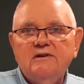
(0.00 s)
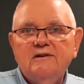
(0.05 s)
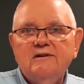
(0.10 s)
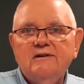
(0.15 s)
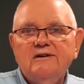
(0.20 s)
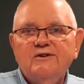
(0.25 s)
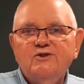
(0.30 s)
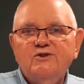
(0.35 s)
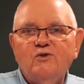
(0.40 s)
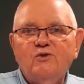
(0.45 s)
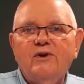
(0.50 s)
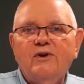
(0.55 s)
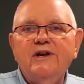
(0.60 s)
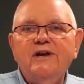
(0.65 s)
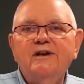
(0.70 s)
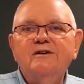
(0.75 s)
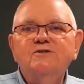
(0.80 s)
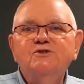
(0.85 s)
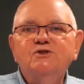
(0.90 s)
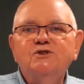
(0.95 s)
So an
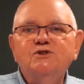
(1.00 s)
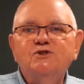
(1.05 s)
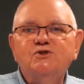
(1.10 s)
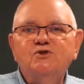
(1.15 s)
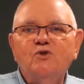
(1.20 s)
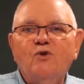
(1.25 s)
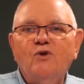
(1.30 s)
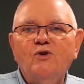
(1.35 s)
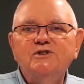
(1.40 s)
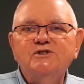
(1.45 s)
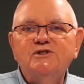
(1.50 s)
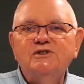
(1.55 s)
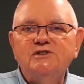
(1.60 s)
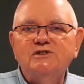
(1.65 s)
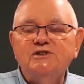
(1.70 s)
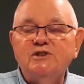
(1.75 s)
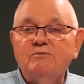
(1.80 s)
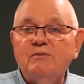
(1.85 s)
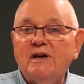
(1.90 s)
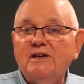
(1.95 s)
energy storage
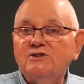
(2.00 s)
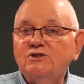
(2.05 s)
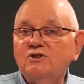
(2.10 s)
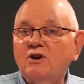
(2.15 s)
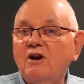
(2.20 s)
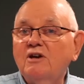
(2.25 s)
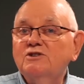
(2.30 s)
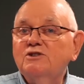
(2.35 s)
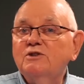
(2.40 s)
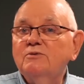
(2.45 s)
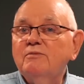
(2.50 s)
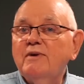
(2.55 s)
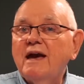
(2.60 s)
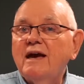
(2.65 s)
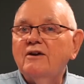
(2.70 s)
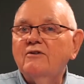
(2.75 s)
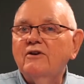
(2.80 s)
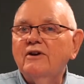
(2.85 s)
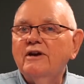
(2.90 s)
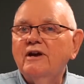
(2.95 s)
system, I charge the
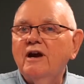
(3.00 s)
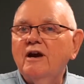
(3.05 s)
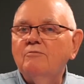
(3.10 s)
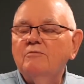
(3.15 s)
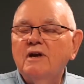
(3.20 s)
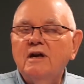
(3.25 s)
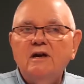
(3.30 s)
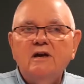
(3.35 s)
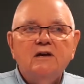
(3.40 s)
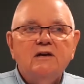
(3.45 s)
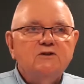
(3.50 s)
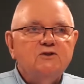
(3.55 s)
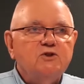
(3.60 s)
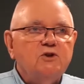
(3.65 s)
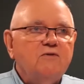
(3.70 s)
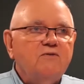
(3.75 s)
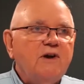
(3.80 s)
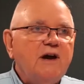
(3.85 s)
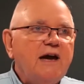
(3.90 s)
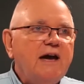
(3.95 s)
battery up. So
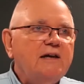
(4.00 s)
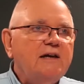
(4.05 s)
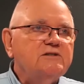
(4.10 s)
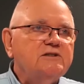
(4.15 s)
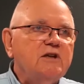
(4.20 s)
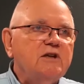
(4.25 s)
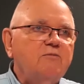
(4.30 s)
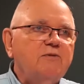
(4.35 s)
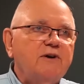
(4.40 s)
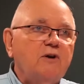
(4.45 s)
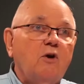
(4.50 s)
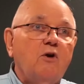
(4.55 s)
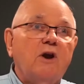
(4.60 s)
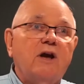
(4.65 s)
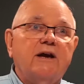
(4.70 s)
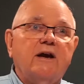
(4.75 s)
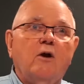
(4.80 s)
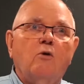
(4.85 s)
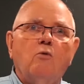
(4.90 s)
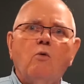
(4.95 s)
if I have something,
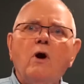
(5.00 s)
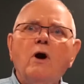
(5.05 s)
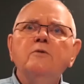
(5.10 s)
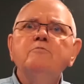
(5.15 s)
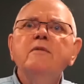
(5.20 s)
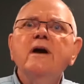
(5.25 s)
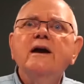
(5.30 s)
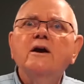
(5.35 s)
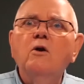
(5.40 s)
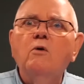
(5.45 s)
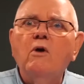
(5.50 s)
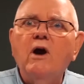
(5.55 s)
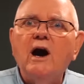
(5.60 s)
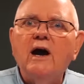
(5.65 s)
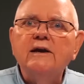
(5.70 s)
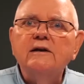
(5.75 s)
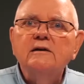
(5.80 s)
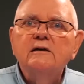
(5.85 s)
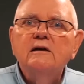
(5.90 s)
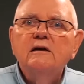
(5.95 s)
like a 1
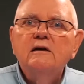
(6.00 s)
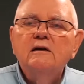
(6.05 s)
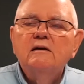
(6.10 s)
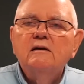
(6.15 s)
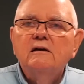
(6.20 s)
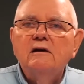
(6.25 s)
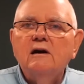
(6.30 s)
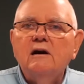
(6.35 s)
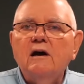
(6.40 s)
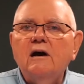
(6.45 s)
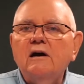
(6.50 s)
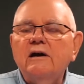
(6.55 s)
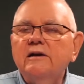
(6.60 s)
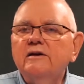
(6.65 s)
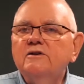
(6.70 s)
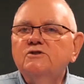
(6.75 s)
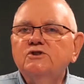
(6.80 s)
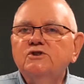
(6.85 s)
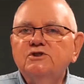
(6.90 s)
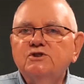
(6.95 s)
megawatt
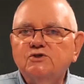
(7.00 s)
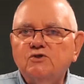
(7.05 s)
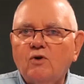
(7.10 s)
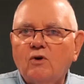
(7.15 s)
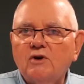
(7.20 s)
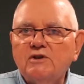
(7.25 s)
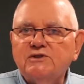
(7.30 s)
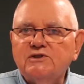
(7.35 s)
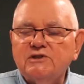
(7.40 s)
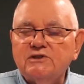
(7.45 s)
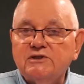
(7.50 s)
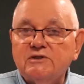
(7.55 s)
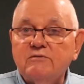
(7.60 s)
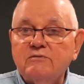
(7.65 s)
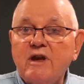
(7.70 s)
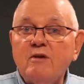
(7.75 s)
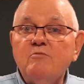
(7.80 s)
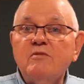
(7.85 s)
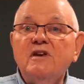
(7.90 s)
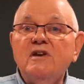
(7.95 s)
energy storage system,
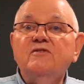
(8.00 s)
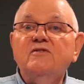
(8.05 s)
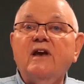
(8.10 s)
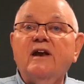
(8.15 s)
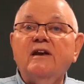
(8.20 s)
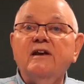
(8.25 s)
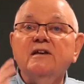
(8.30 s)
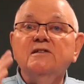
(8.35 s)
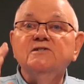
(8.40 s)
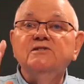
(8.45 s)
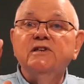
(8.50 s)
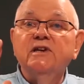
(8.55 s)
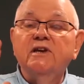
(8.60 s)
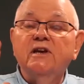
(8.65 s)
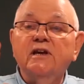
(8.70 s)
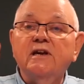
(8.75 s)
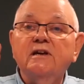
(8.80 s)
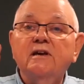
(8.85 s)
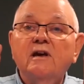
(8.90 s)
that means that instantly